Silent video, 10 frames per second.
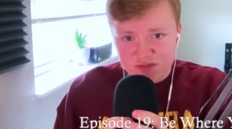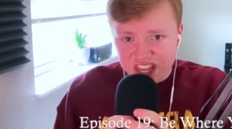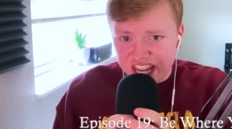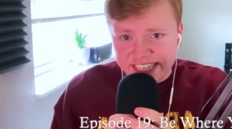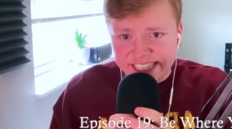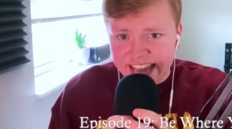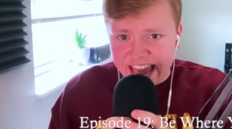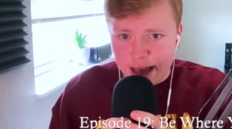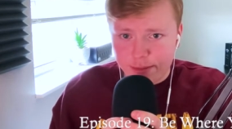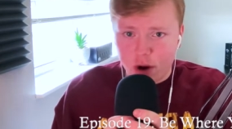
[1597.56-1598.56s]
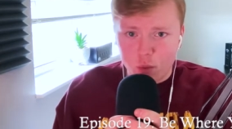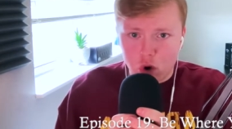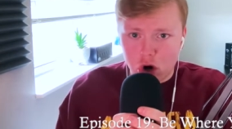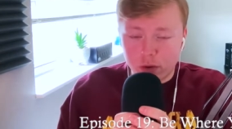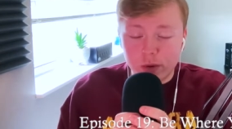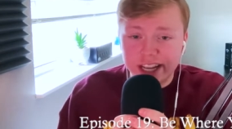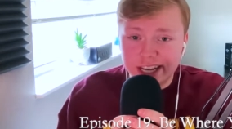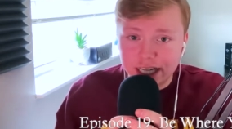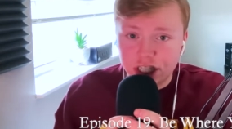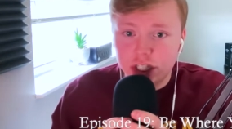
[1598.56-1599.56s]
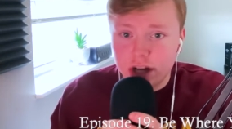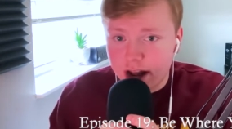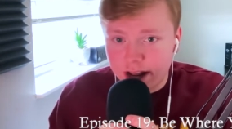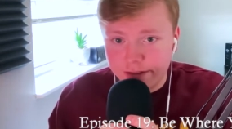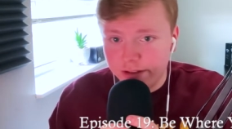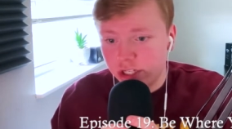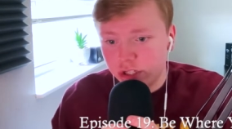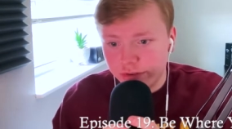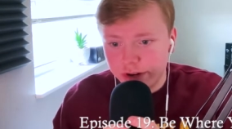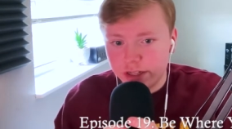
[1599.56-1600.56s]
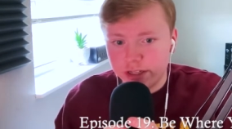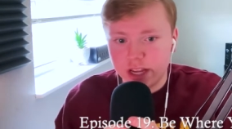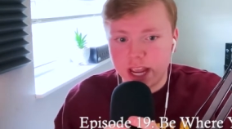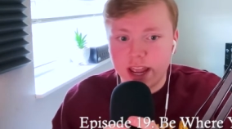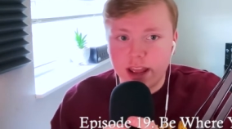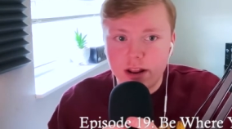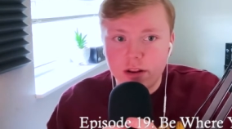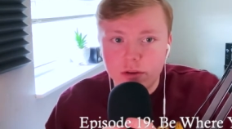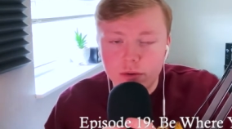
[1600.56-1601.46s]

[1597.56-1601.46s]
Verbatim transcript: get stabbed at work. We could get shot in the streets and